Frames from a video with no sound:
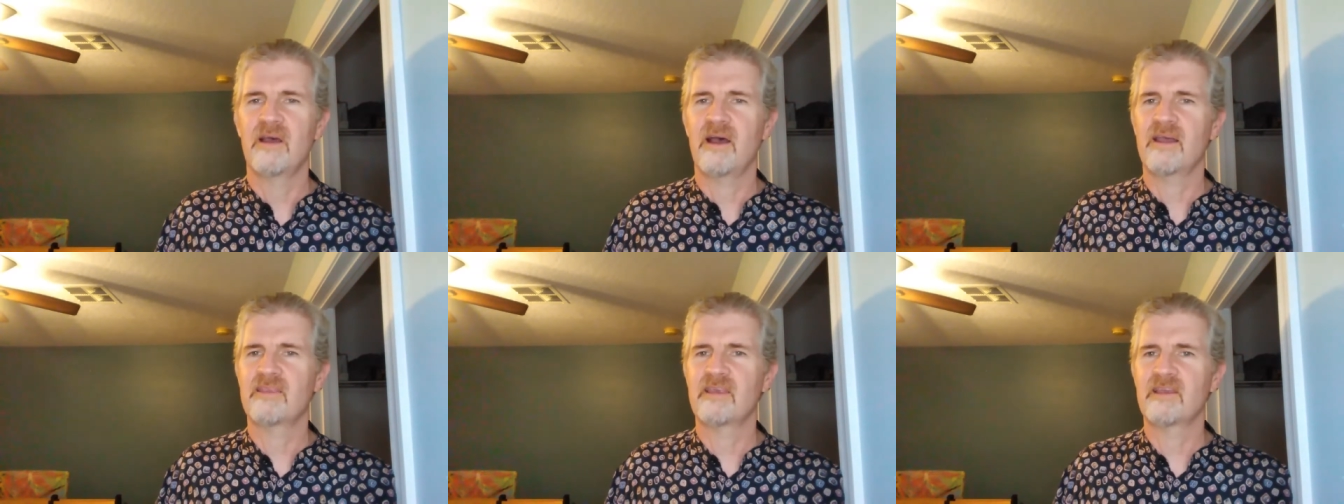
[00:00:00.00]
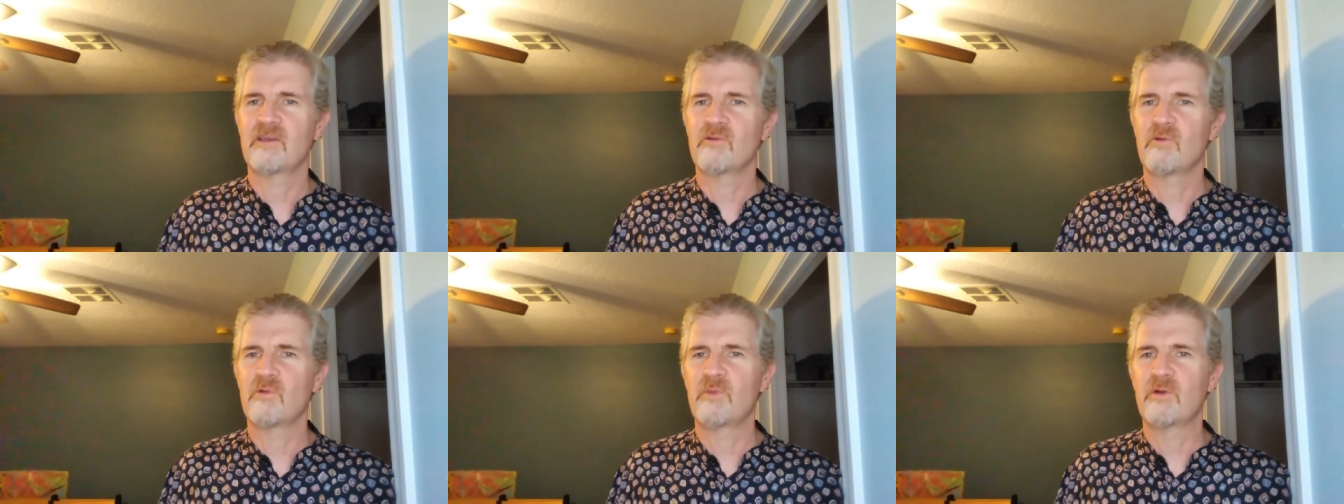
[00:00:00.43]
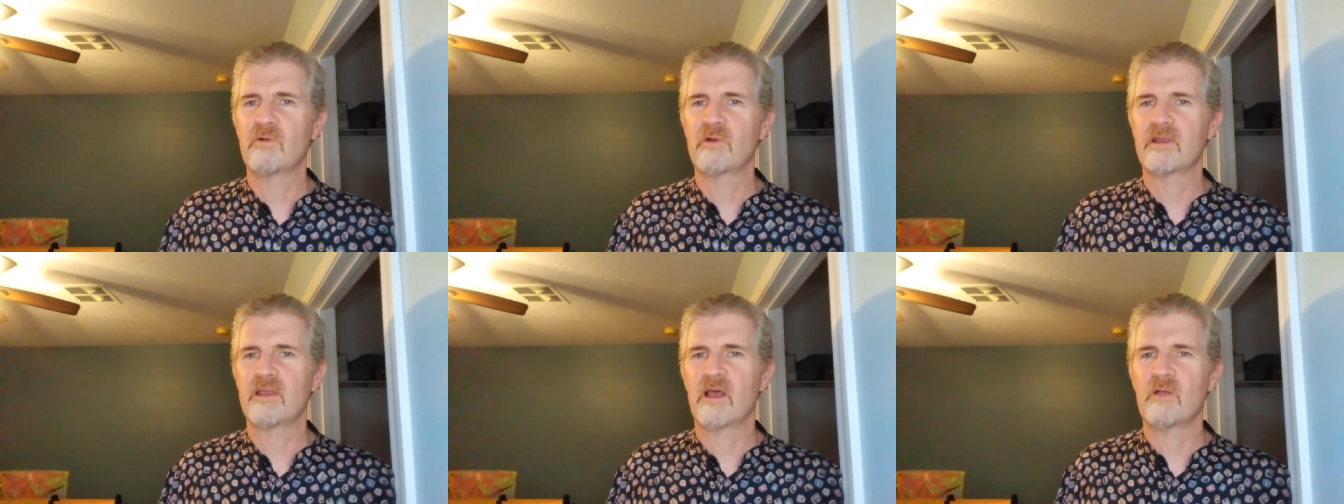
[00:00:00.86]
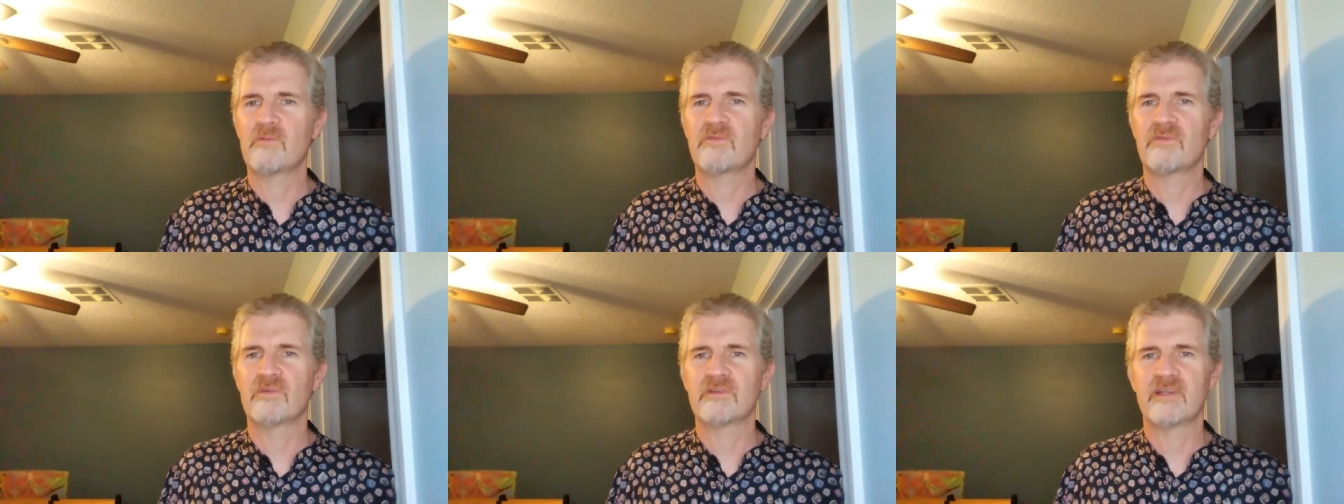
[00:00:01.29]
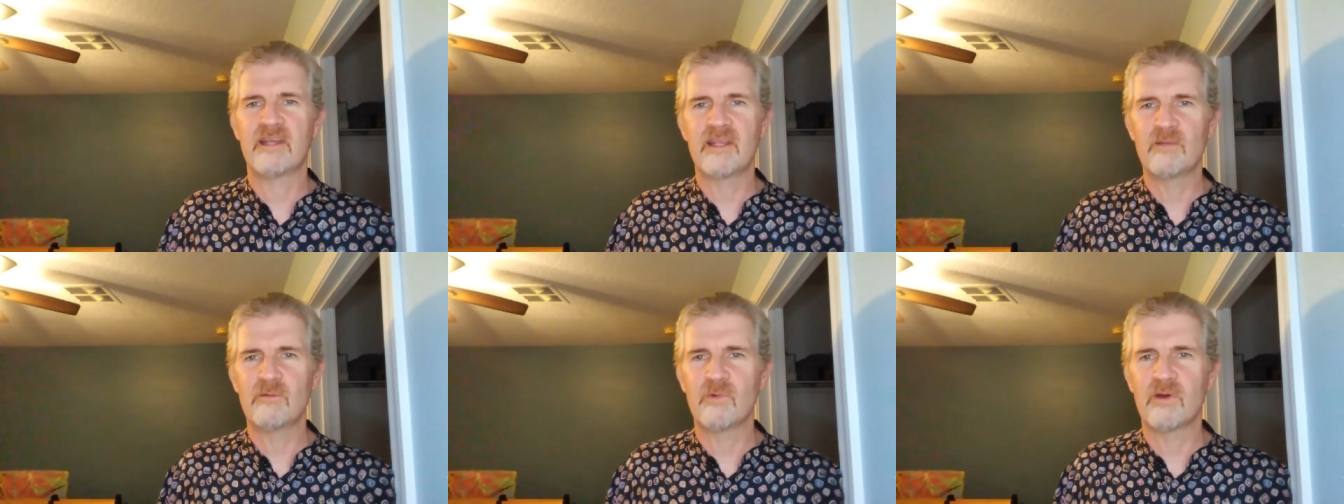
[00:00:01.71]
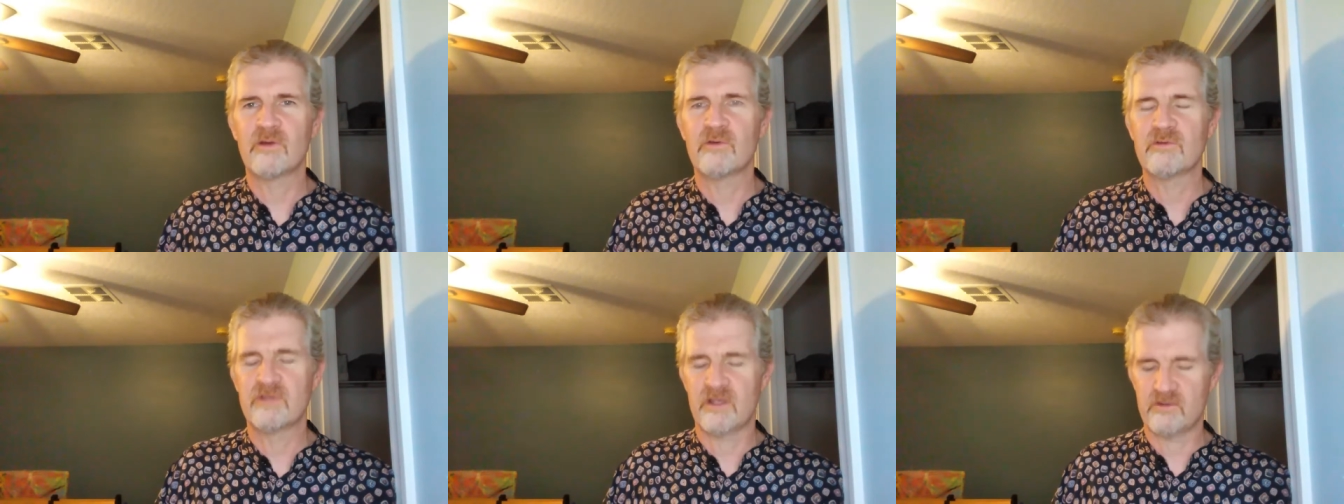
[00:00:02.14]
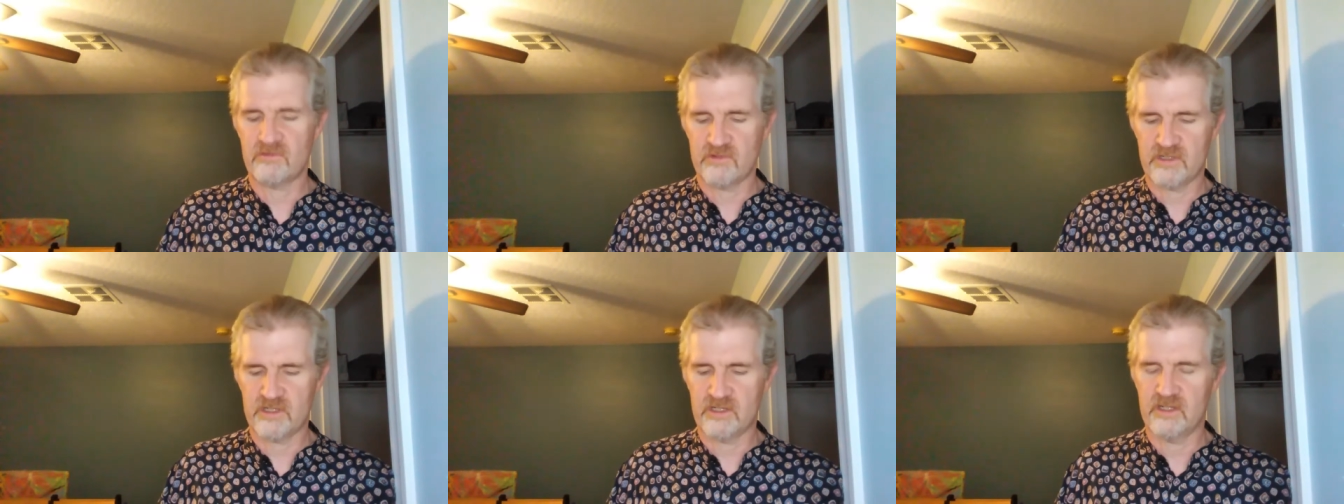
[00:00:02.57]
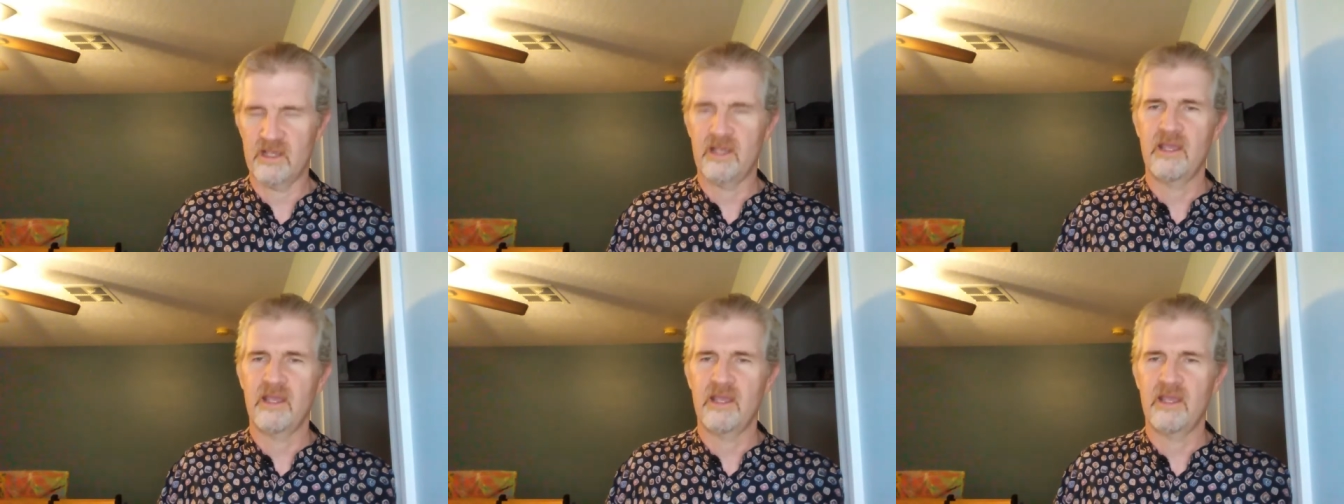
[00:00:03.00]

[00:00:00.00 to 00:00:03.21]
I think it would be really helpful to anyone who's interested